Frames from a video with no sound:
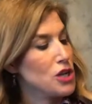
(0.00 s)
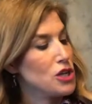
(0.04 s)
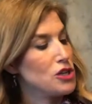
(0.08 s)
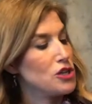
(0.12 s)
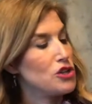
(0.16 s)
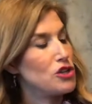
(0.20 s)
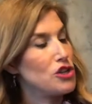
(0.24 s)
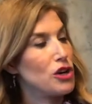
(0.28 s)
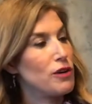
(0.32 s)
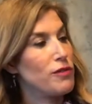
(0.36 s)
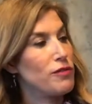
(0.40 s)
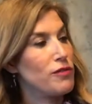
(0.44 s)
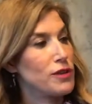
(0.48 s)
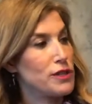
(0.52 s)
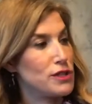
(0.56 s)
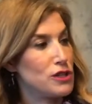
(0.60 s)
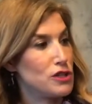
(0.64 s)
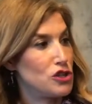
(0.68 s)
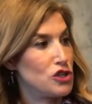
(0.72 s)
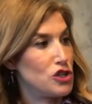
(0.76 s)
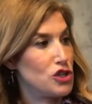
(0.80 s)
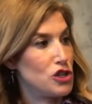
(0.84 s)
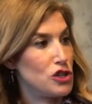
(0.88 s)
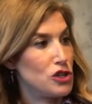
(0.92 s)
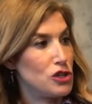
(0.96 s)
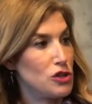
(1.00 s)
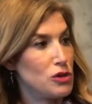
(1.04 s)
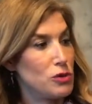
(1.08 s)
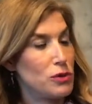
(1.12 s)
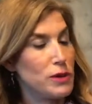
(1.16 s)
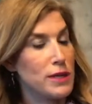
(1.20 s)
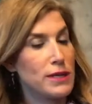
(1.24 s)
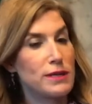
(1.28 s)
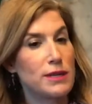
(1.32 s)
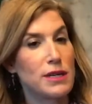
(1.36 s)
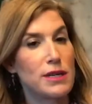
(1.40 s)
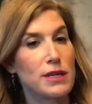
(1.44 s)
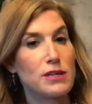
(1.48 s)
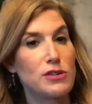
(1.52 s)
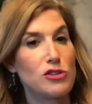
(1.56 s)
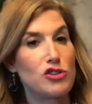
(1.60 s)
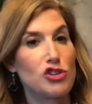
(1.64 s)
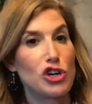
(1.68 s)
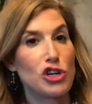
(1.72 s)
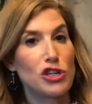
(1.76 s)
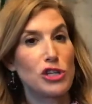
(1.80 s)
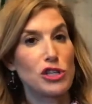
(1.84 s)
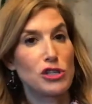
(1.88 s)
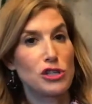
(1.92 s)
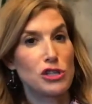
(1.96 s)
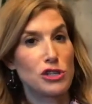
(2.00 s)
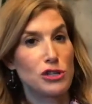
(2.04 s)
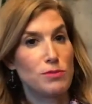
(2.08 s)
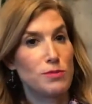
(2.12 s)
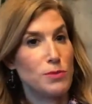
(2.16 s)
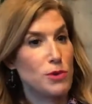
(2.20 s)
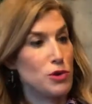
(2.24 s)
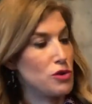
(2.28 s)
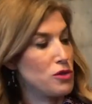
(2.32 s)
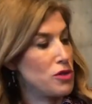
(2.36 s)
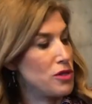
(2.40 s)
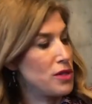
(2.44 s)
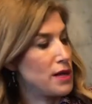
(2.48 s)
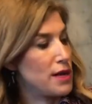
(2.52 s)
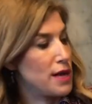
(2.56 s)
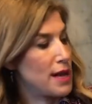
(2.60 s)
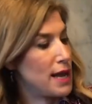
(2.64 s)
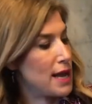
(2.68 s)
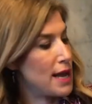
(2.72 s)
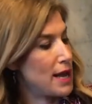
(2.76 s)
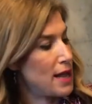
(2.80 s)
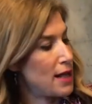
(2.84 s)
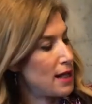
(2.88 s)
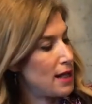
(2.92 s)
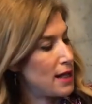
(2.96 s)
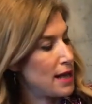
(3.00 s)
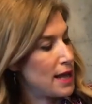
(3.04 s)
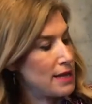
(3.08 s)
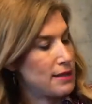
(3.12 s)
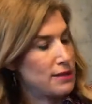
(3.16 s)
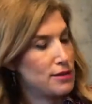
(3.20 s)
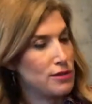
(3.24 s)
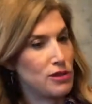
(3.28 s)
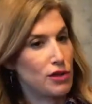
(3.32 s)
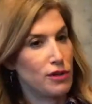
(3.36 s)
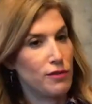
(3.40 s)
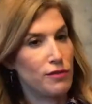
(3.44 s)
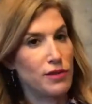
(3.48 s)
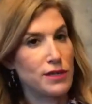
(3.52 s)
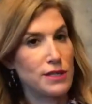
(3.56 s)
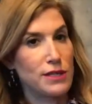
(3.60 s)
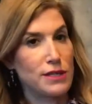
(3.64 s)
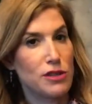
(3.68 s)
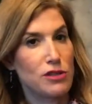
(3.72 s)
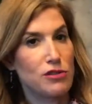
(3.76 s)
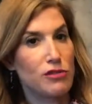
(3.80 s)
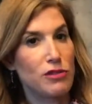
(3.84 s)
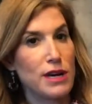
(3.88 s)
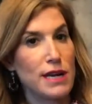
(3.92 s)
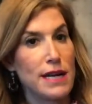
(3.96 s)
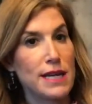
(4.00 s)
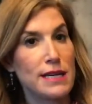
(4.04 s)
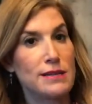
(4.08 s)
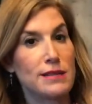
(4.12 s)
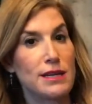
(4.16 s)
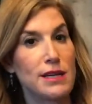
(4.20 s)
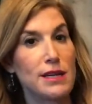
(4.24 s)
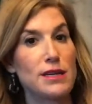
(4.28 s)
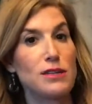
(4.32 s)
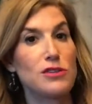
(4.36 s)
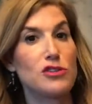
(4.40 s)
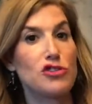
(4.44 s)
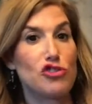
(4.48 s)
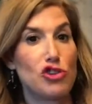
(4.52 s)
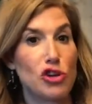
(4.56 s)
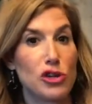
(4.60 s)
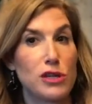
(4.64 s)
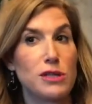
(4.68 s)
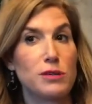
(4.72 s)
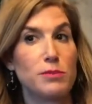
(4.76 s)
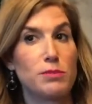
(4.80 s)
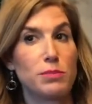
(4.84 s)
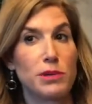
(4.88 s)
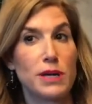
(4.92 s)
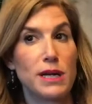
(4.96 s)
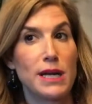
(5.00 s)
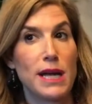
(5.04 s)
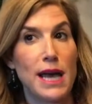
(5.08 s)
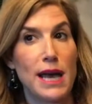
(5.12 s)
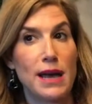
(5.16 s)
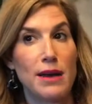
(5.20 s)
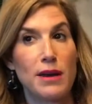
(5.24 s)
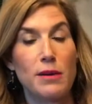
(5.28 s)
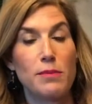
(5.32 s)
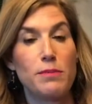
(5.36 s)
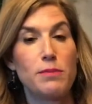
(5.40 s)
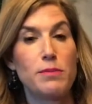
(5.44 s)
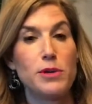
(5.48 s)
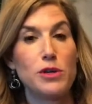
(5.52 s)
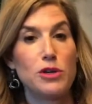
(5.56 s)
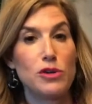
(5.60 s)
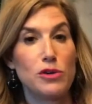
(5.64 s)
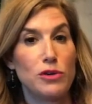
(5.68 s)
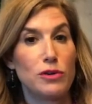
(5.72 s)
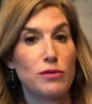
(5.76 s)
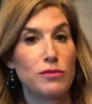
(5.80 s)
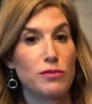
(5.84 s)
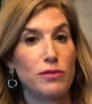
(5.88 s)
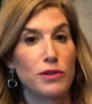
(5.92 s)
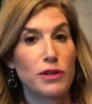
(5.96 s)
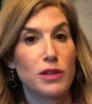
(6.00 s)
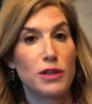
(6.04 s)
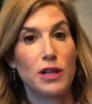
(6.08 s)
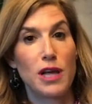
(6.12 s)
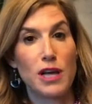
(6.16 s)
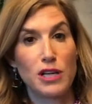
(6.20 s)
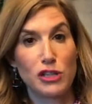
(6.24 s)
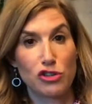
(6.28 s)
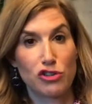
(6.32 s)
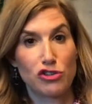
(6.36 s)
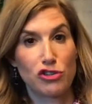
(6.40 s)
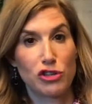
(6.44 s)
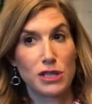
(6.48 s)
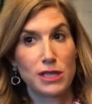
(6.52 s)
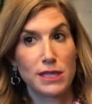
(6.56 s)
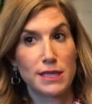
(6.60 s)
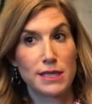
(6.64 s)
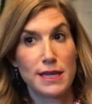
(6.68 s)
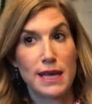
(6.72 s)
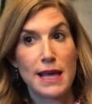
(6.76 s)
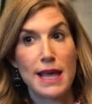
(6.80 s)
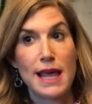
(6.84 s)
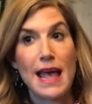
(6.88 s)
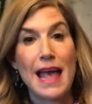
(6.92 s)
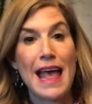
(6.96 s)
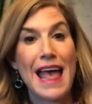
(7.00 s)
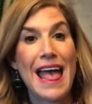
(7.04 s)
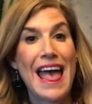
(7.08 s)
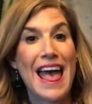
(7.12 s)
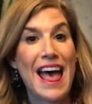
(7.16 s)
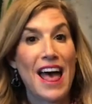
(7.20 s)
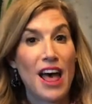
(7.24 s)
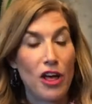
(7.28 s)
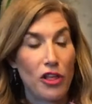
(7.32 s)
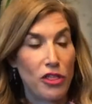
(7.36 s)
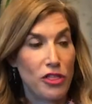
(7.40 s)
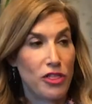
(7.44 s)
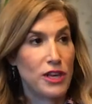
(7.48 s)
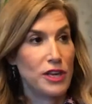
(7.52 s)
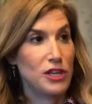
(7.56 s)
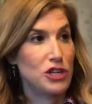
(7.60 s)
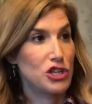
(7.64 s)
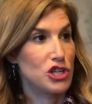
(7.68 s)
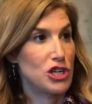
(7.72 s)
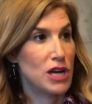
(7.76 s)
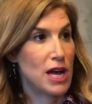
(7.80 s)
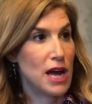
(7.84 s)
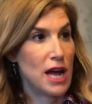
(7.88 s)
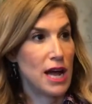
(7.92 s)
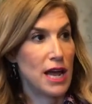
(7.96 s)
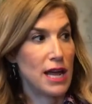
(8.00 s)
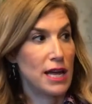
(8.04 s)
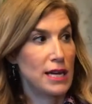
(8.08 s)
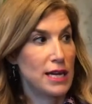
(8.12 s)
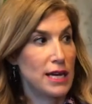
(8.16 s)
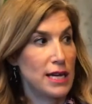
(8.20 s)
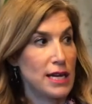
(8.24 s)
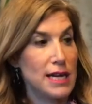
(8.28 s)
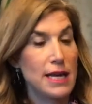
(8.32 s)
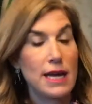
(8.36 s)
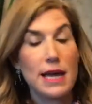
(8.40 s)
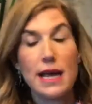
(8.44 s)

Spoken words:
Surface 2 is going to start to smooth the nail, and surface 3 is going to start to bring out a beautiful, lustrous, healthy shine.